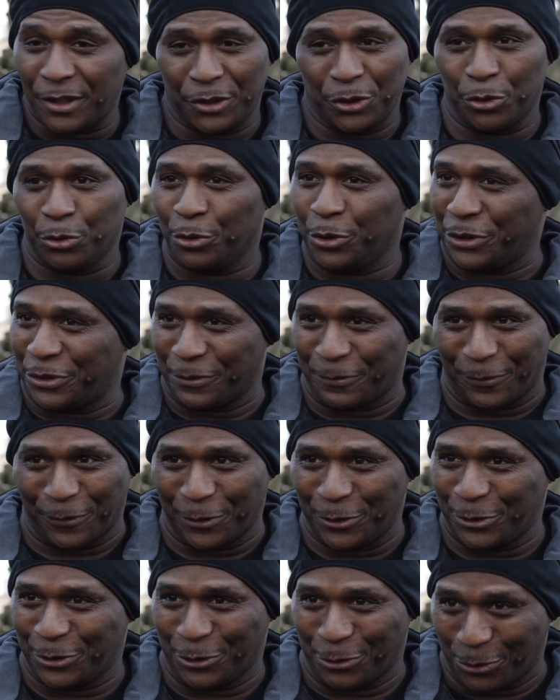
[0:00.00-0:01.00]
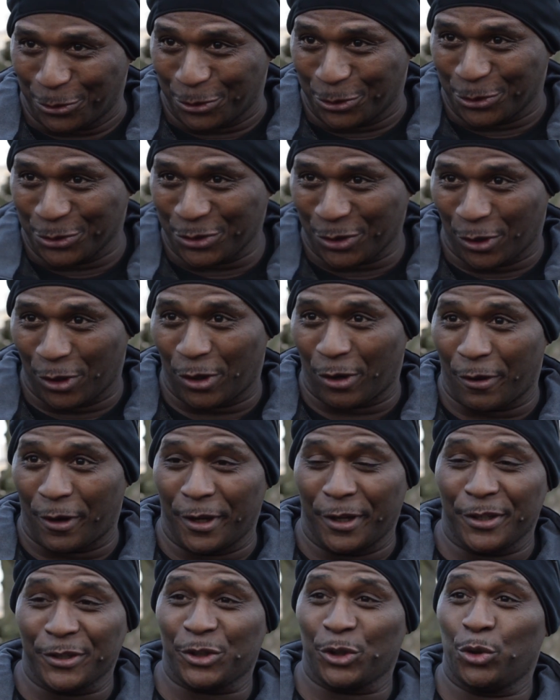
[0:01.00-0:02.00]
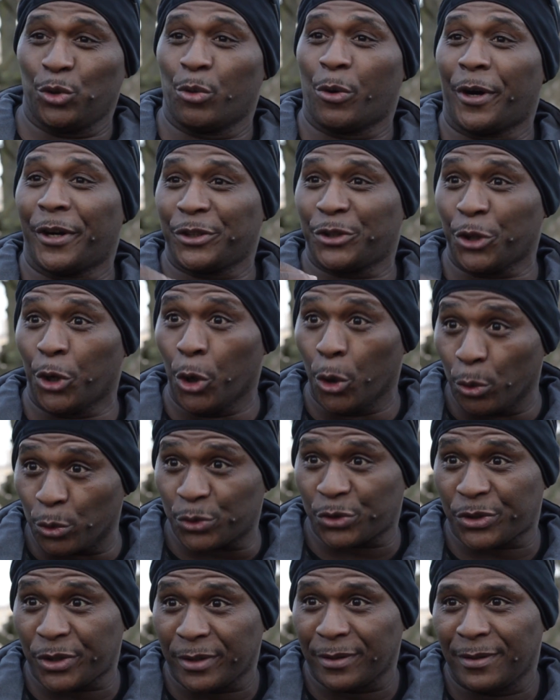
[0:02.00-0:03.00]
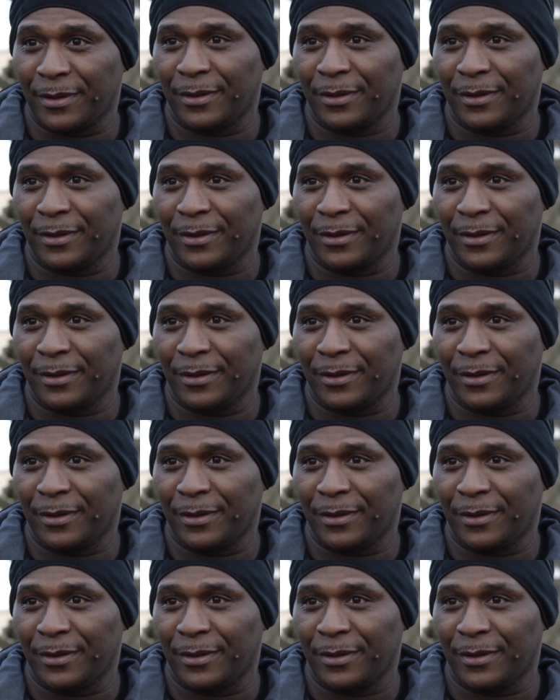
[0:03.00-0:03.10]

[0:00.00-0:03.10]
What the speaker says: you need to follow the rules or else you are toast.